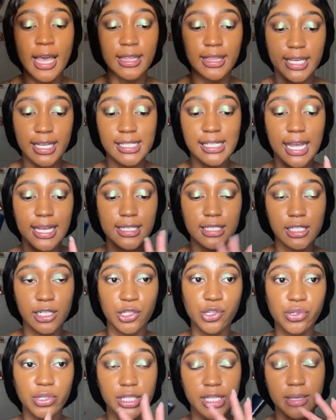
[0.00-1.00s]
This has
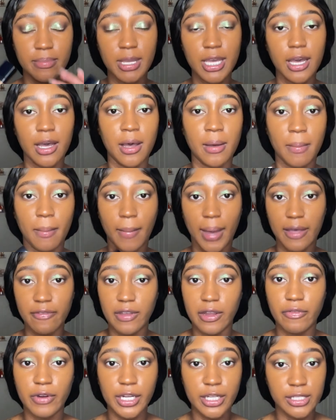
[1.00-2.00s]
literally become my
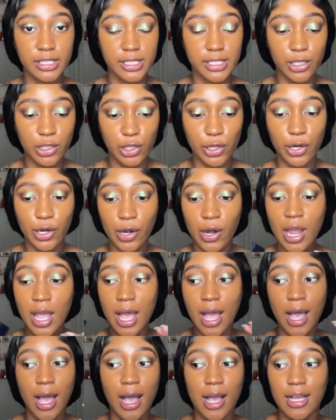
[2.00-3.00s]
favorite concealer.
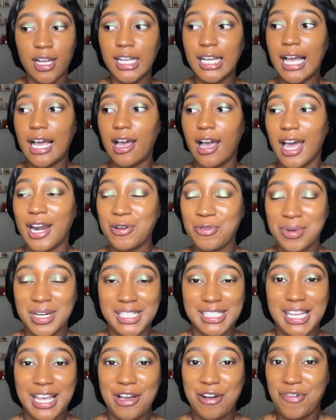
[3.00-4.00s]
I don't want to
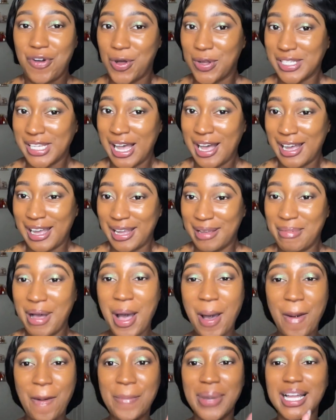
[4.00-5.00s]
say of all time,
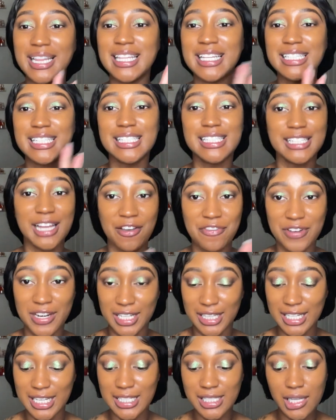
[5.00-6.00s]
but this is
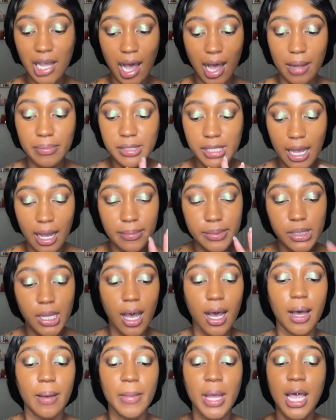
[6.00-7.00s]
definitely top
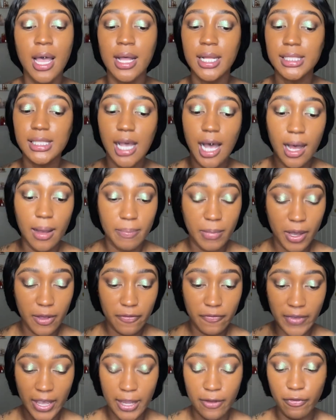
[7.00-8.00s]

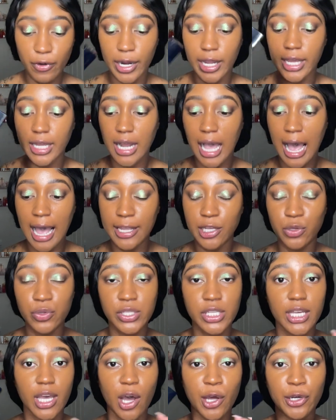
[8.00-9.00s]
favorite. I use
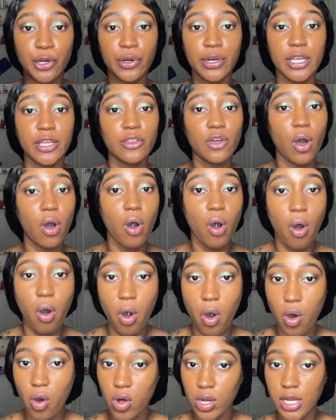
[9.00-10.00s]
it underneath
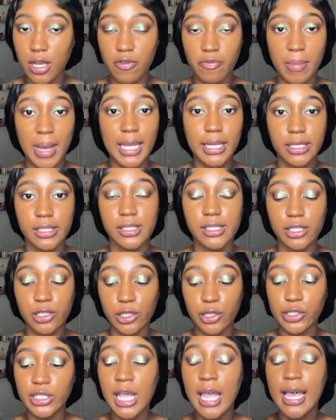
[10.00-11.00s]
all of my
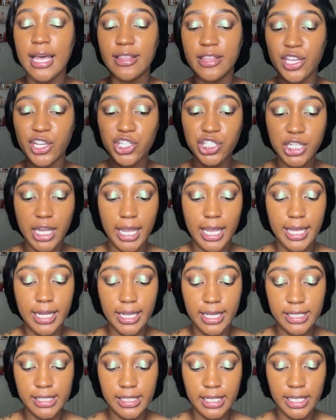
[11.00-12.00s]
concealers. This shade
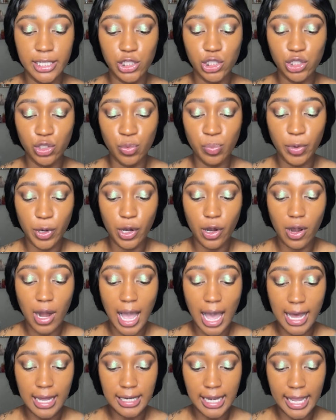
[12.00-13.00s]
isn't super
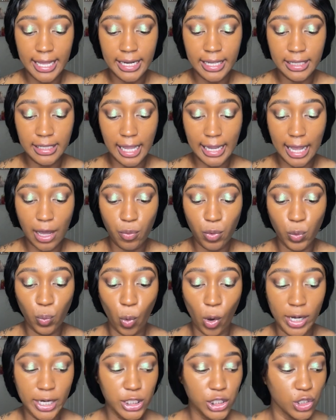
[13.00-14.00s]
highlighting like I would
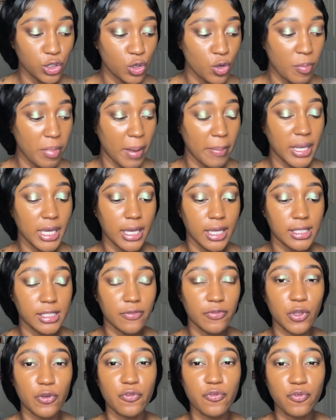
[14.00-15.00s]
want it to, but because
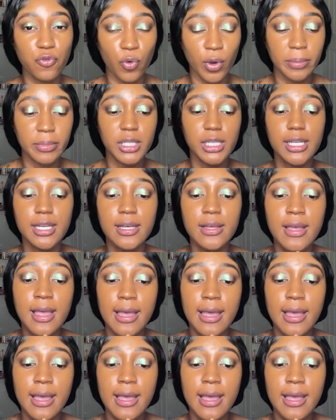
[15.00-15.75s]
of the formula,